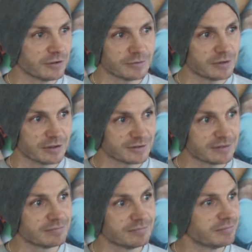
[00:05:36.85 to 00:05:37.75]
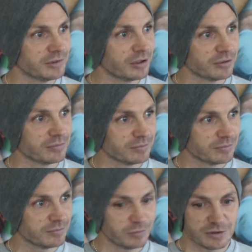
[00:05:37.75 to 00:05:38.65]
It's, that's, you know,
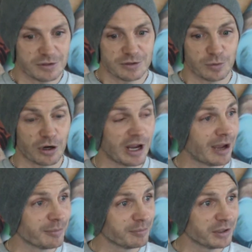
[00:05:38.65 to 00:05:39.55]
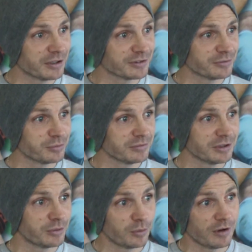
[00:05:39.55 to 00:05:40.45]
this is where I am because of, you
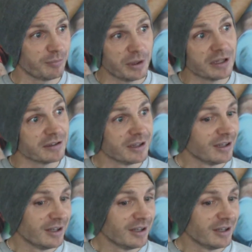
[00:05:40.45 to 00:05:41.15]
know, what I've been.